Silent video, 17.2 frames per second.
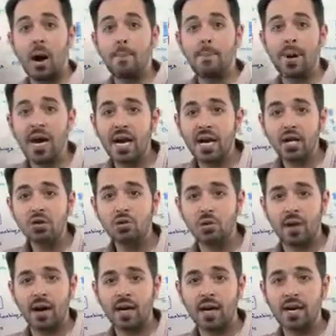
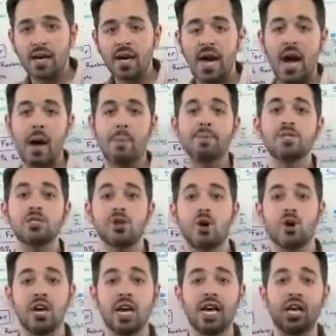PageRank happens
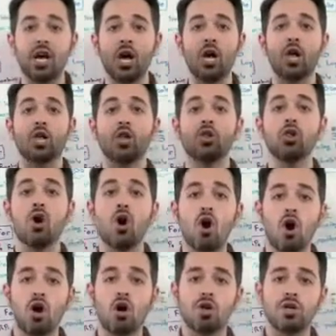on a
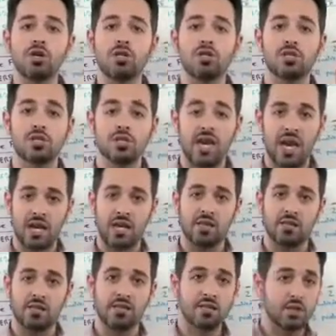log
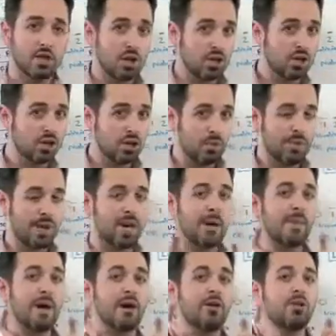scale. Let's talk a little
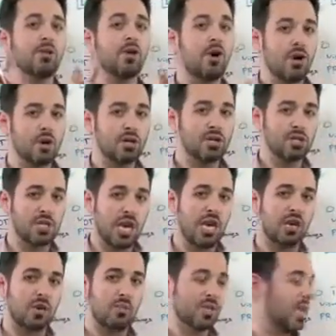bit about a log
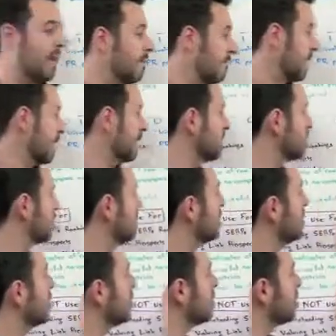scale, what that means.
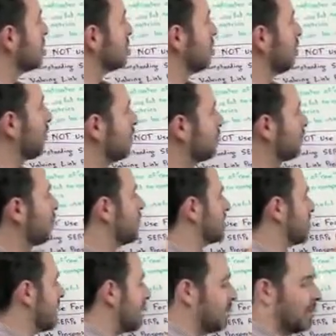So
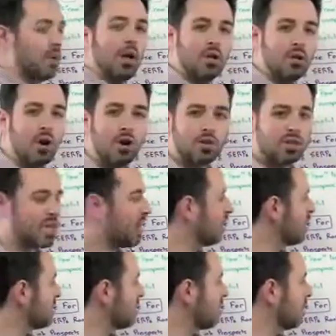for example, a log
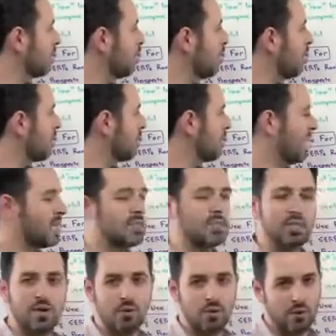scale, this is a log
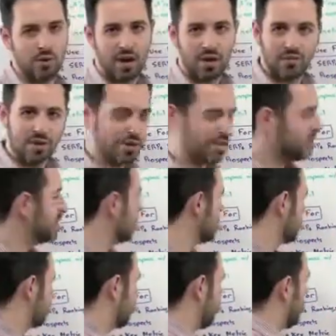base 2, and what I've done is
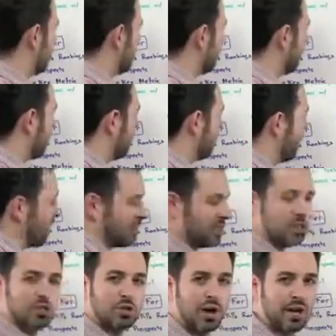just drawn little
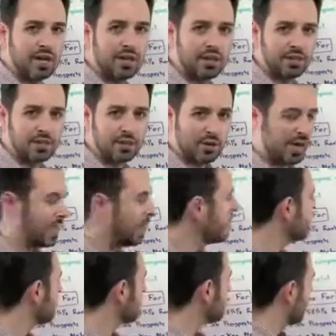lines to try and
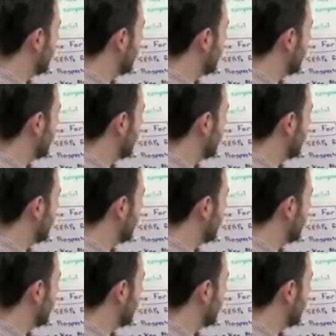illustrate.